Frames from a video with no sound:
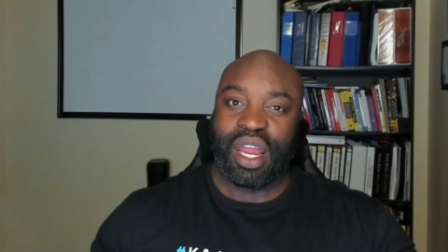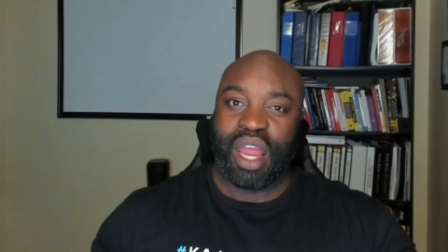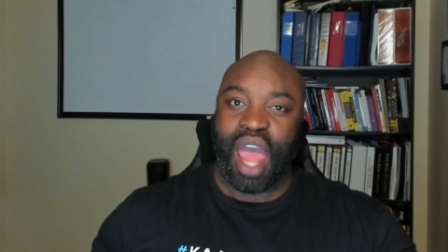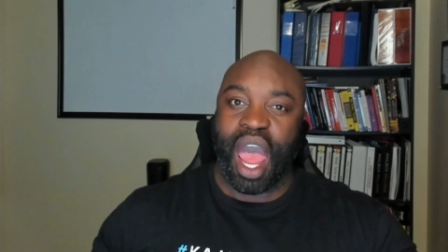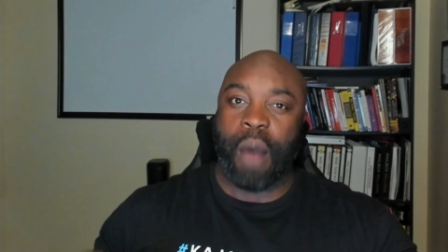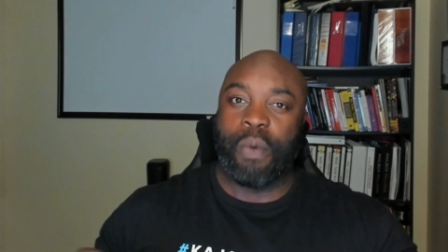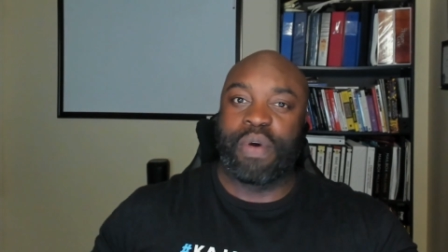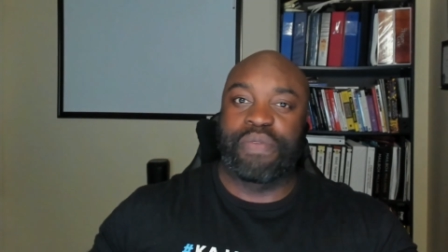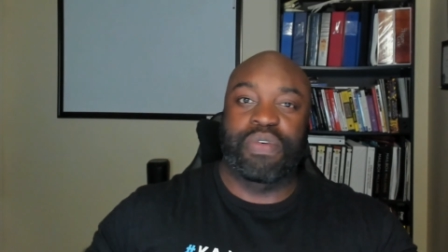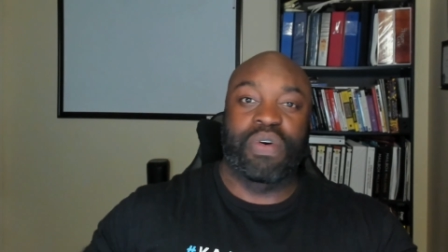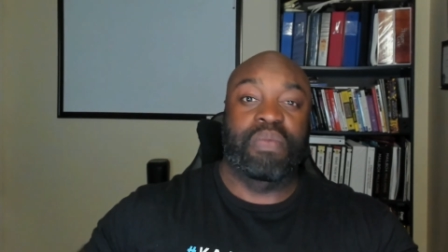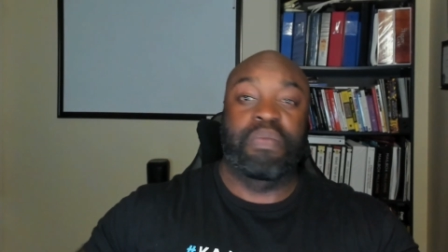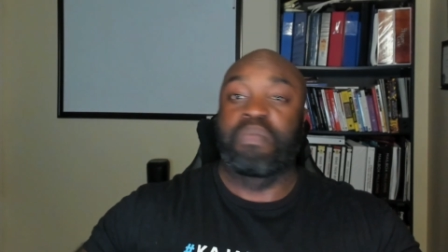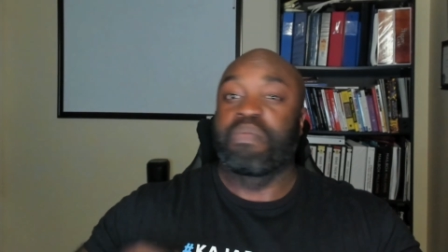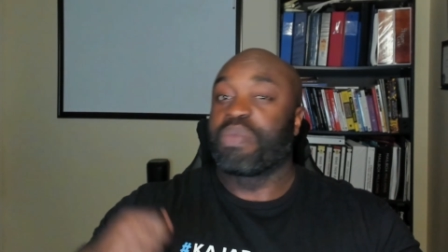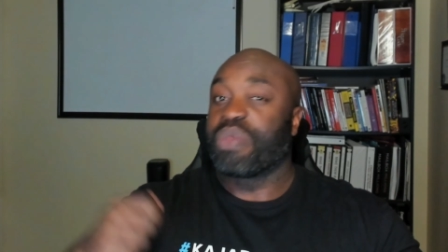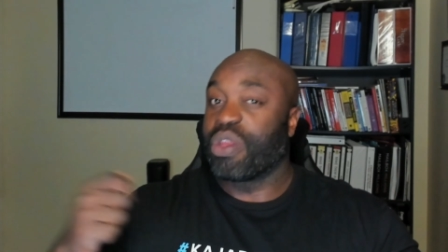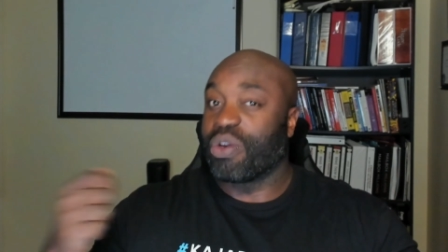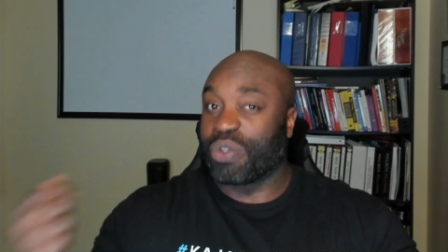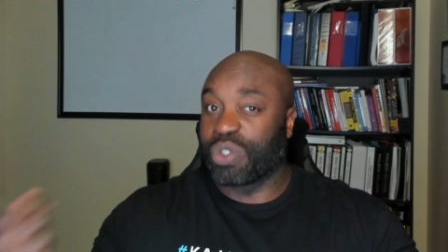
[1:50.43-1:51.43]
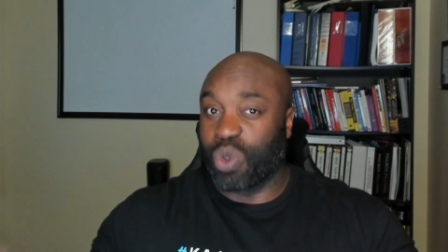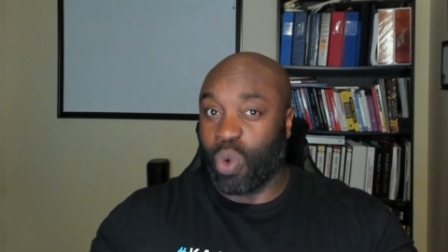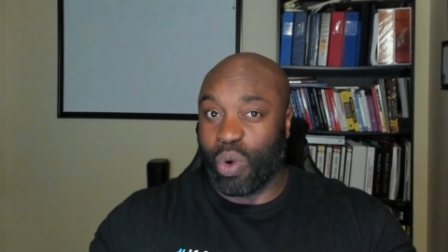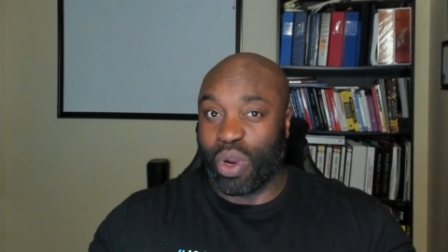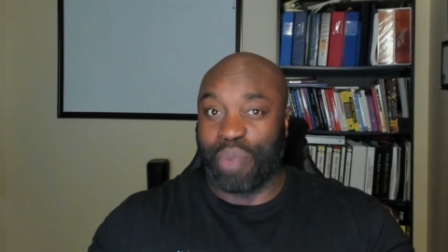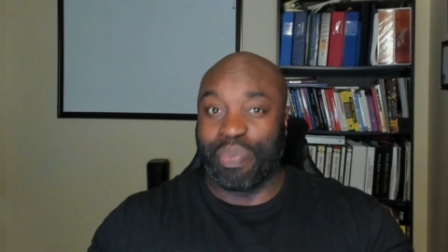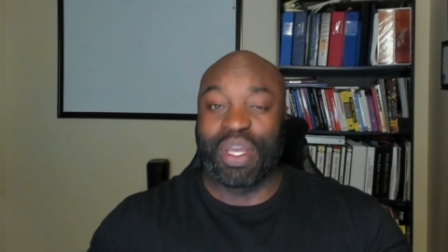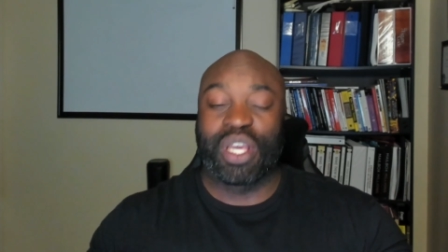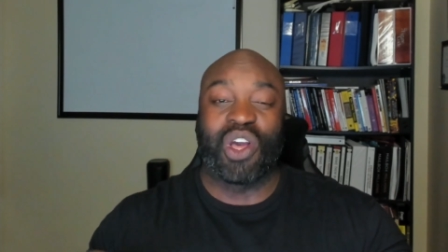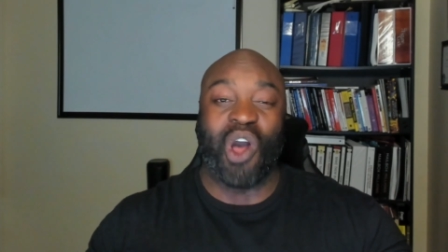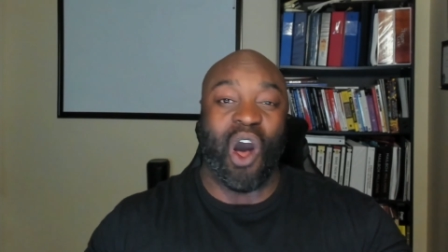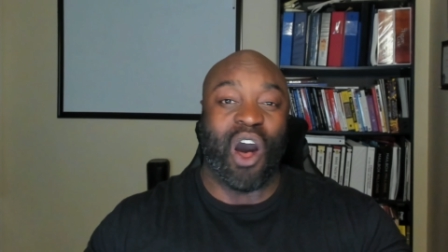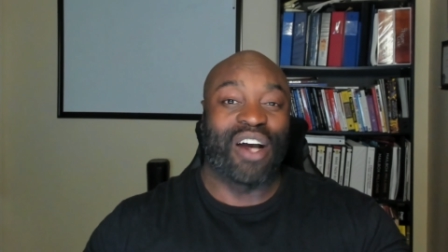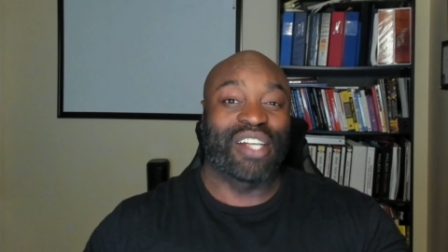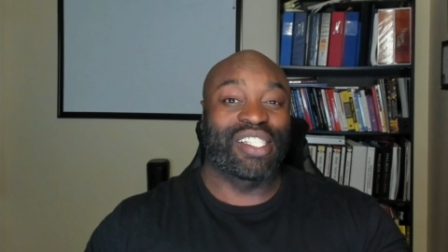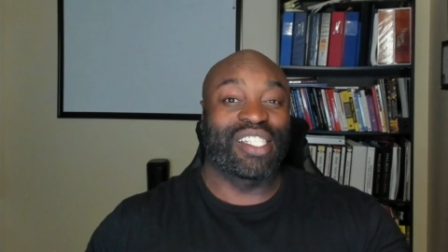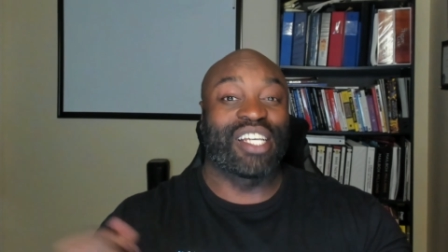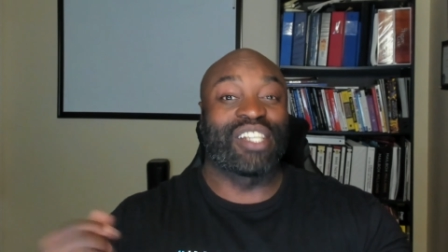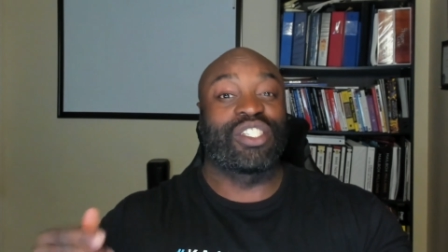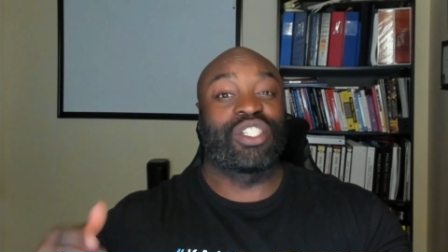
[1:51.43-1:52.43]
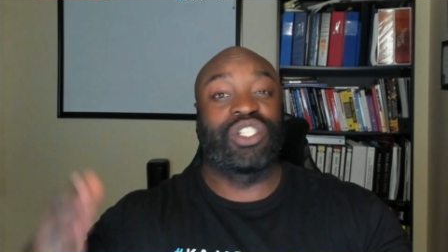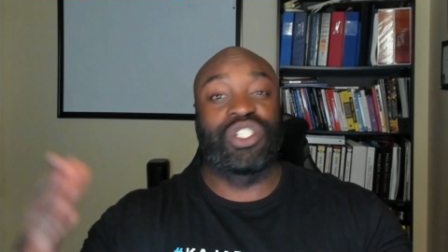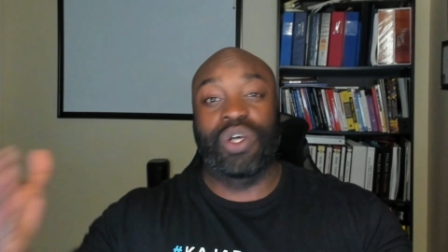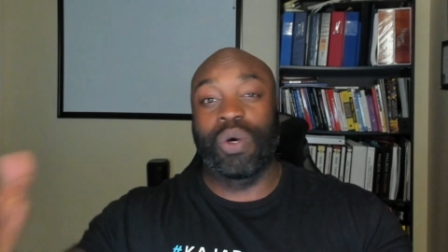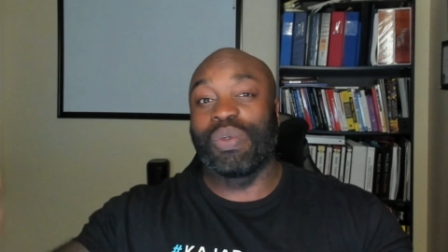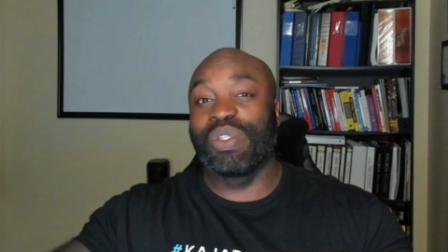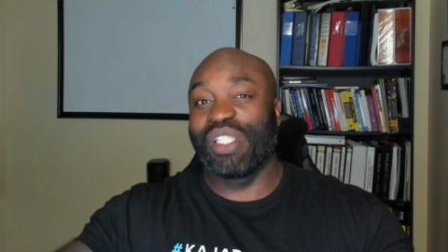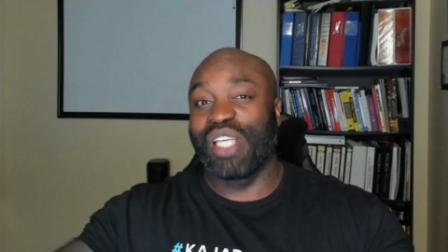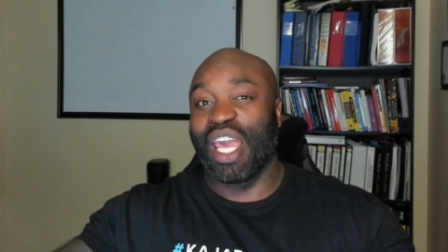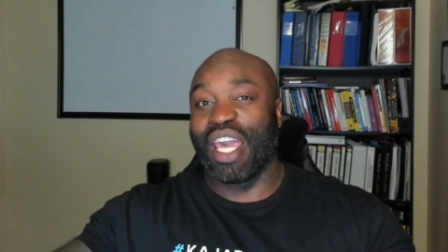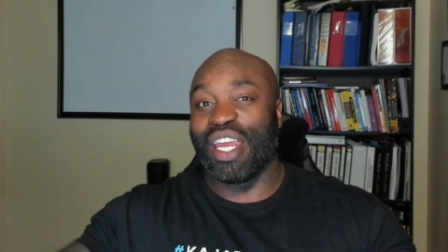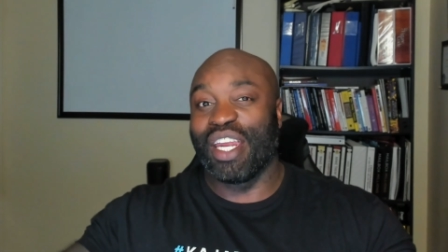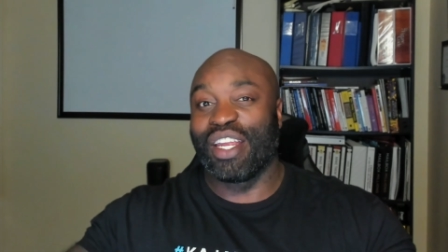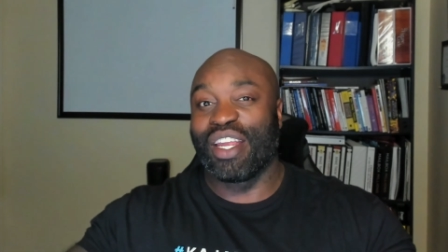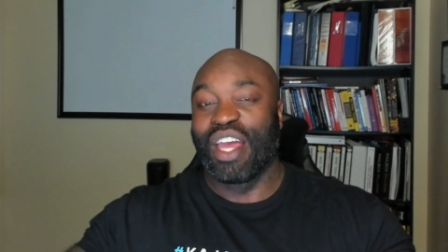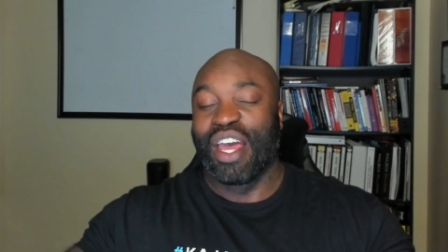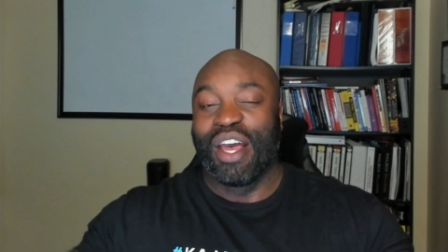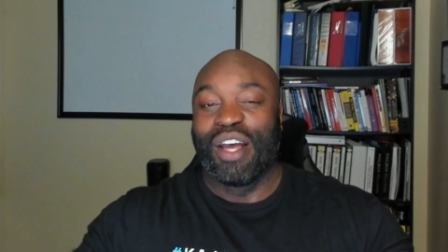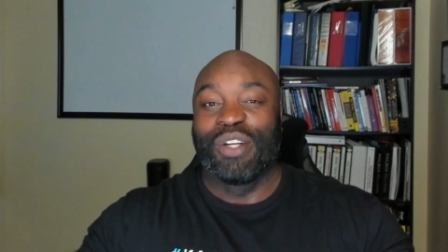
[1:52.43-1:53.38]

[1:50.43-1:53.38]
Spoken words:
However, there's going to be costs associated